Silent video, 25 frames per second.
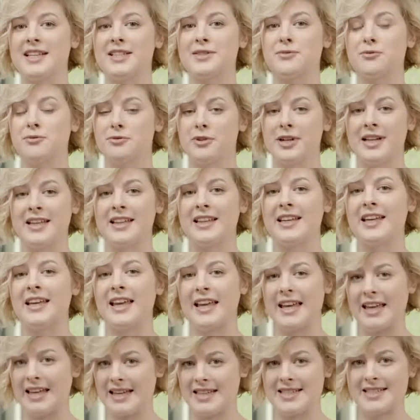it's really
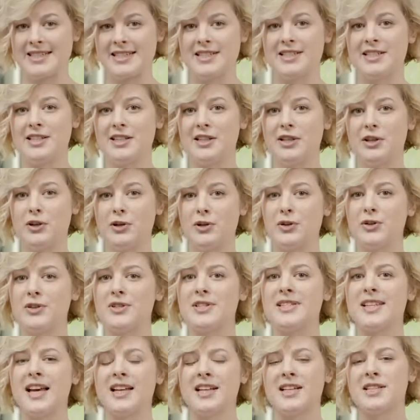easy to
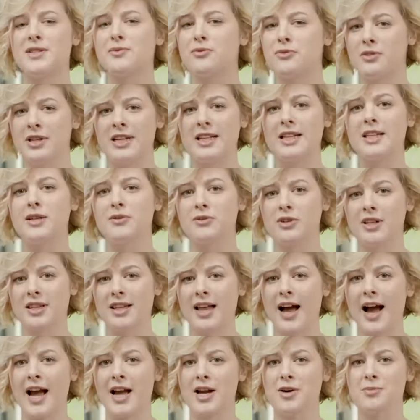use and it's really
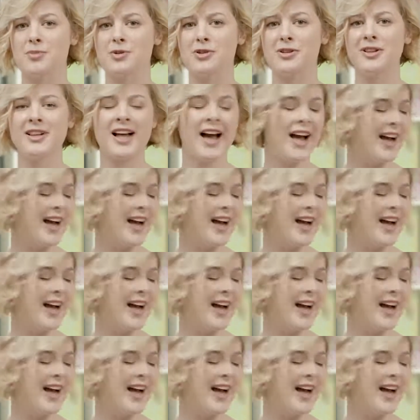reliable